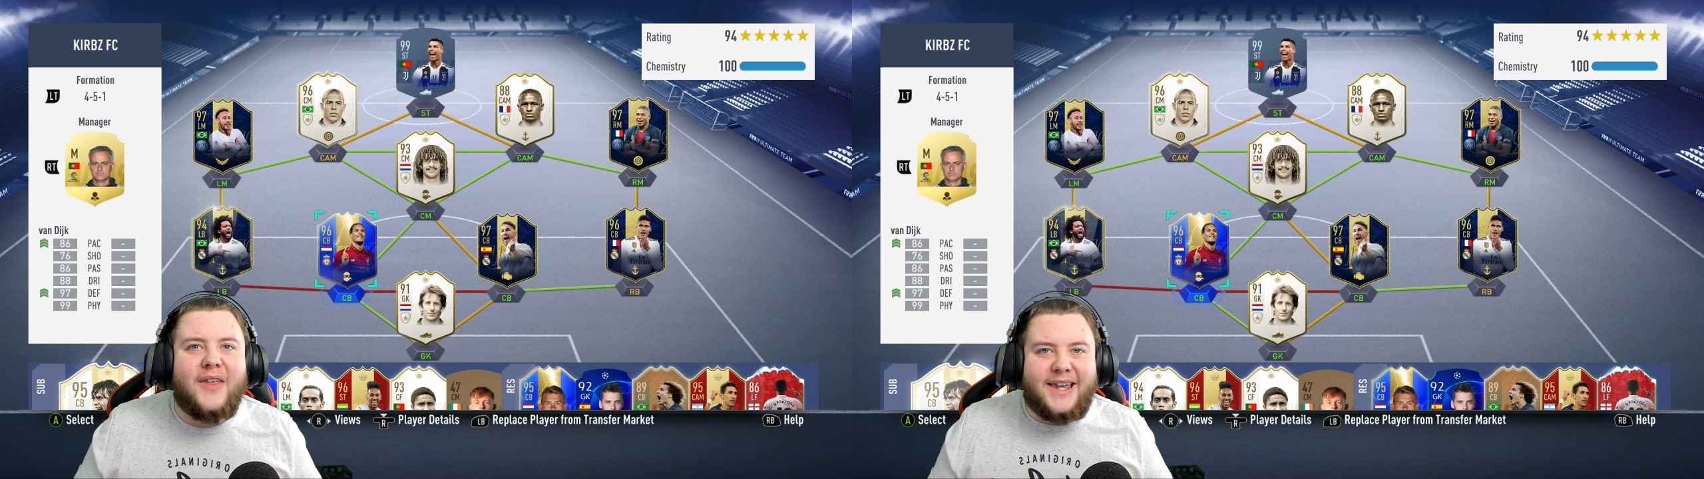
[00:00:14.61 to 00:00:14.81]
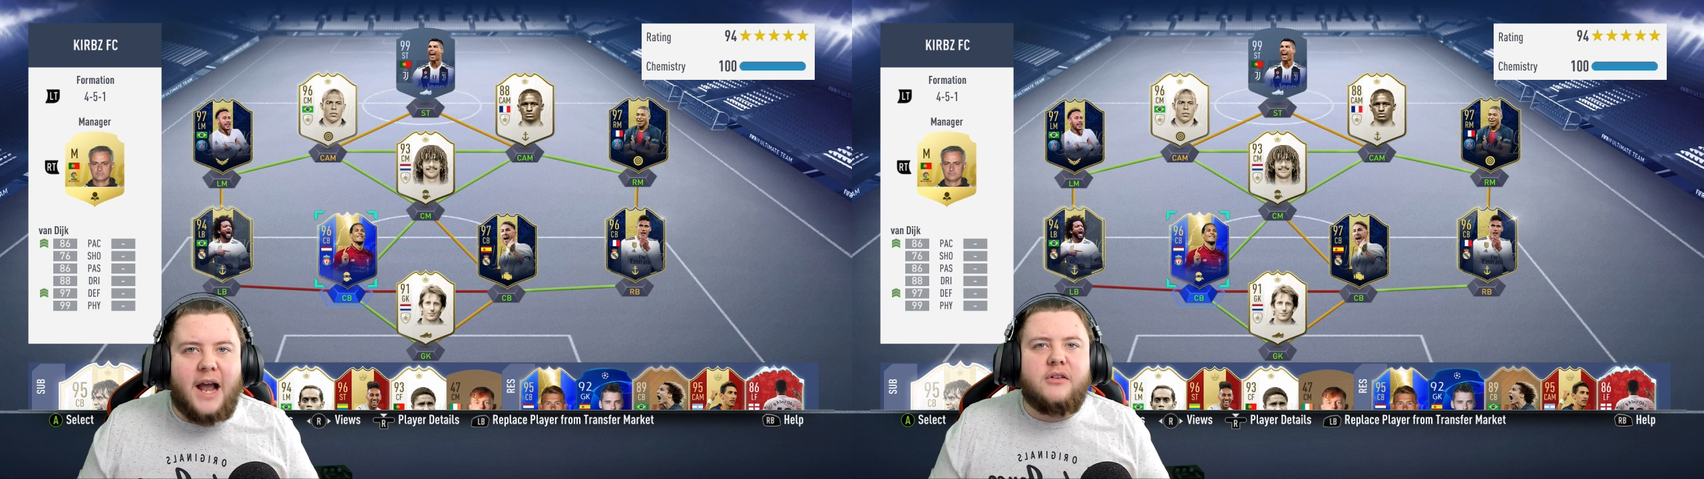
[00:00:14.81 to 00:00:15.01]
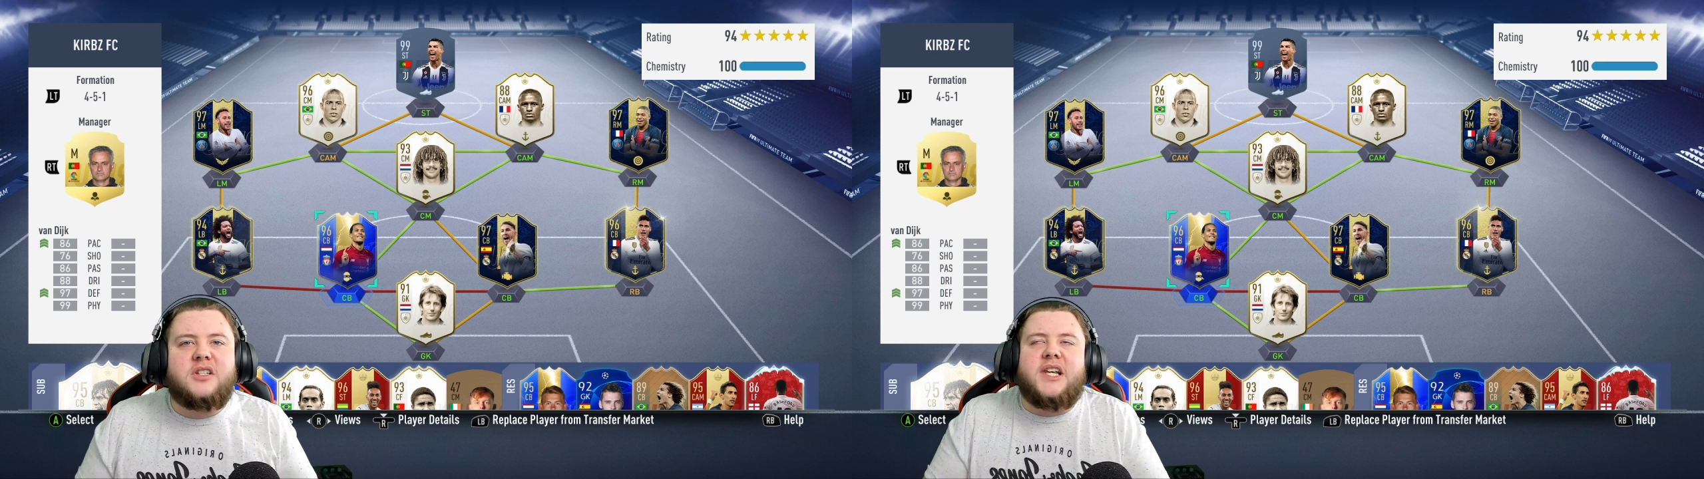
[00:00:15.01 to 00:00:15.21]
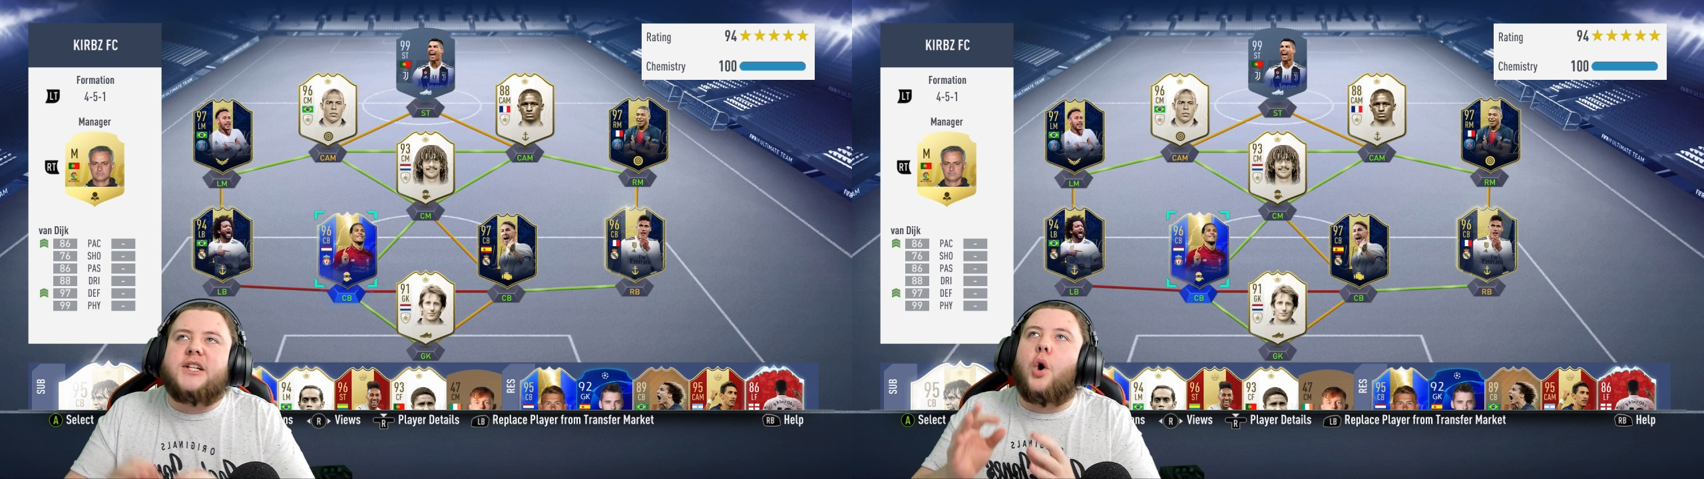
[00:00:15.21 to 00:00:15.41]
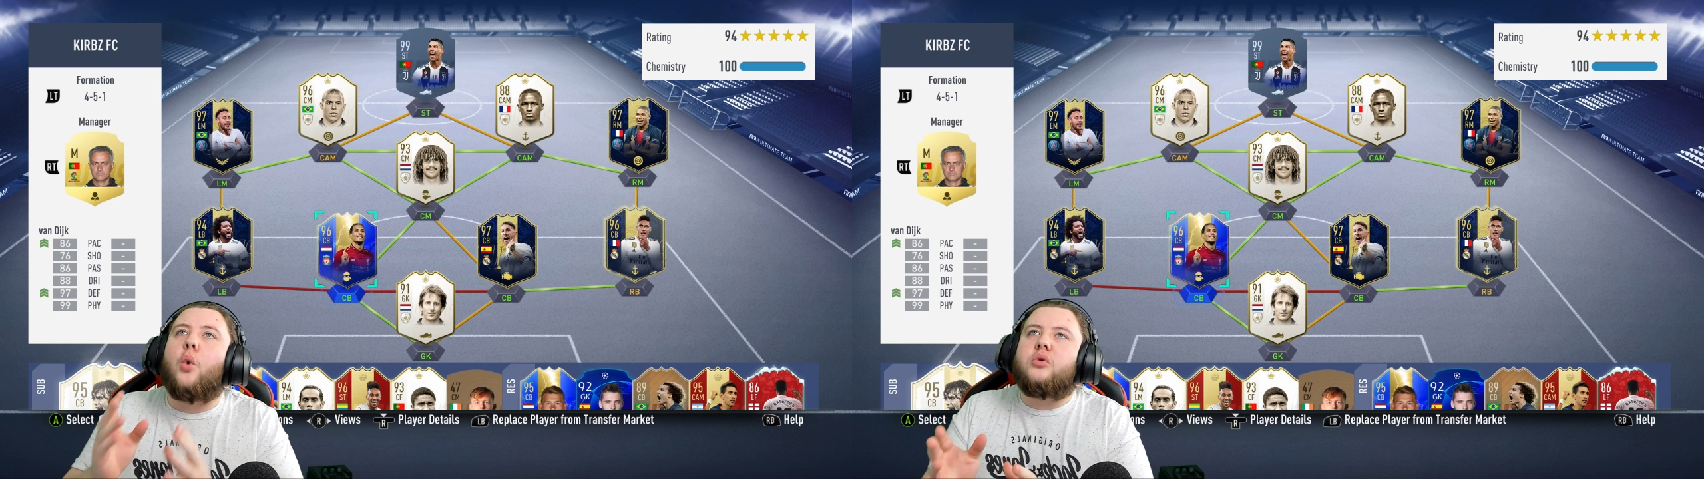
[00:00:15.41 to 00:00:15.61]
Guaranteed
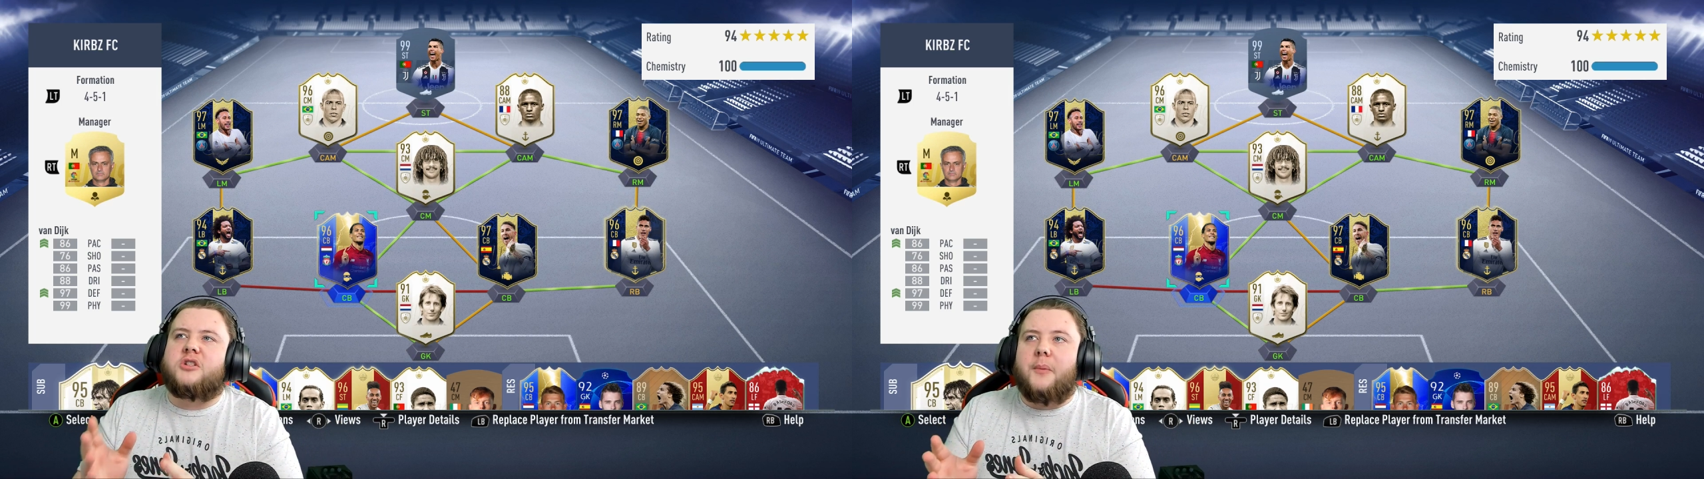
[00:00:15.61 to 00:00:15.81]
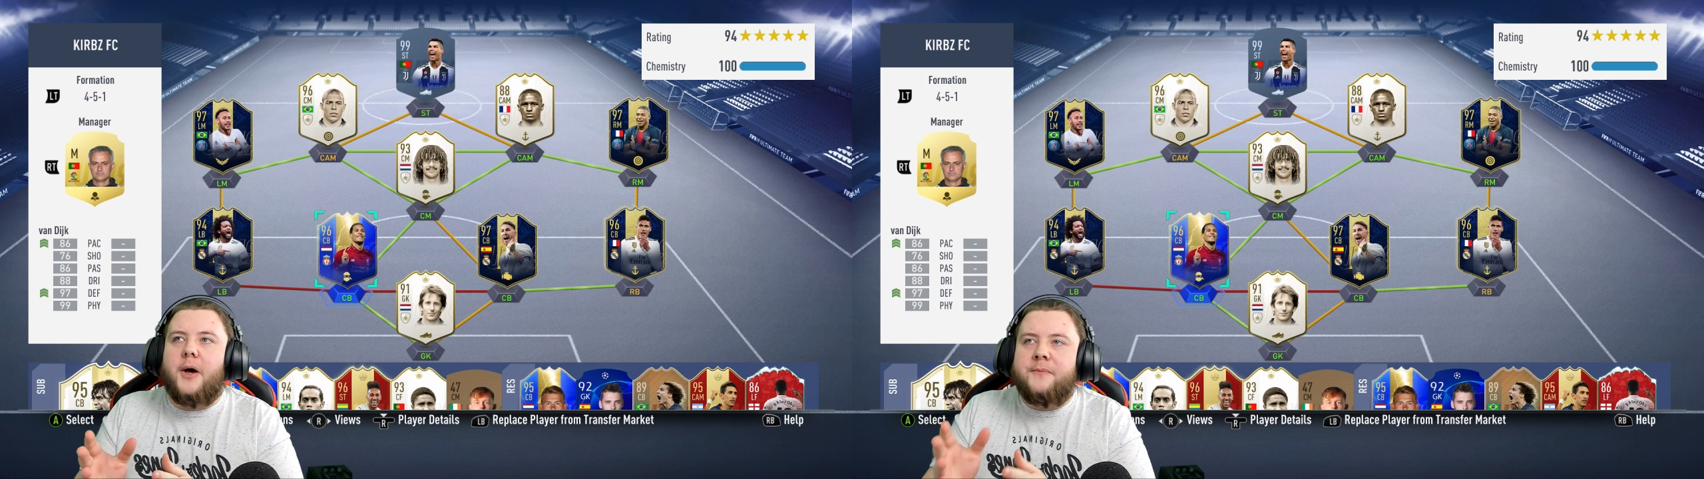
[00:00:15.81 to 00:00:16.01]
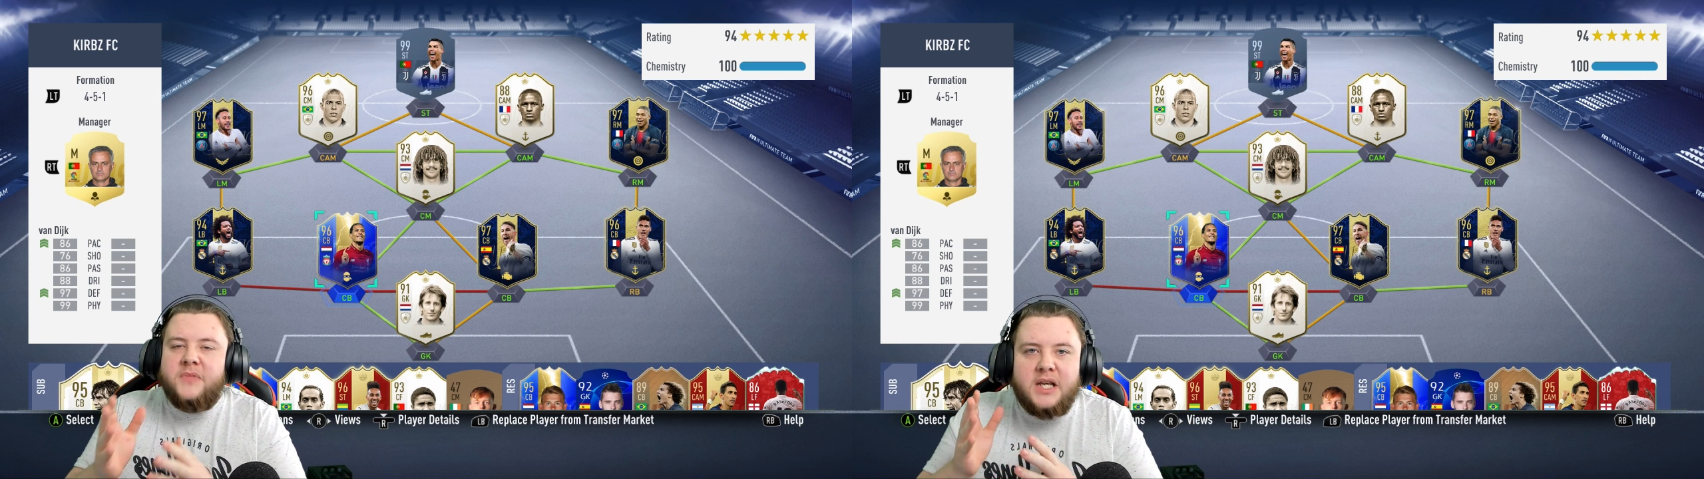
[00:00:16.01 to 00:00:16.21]
Ultimate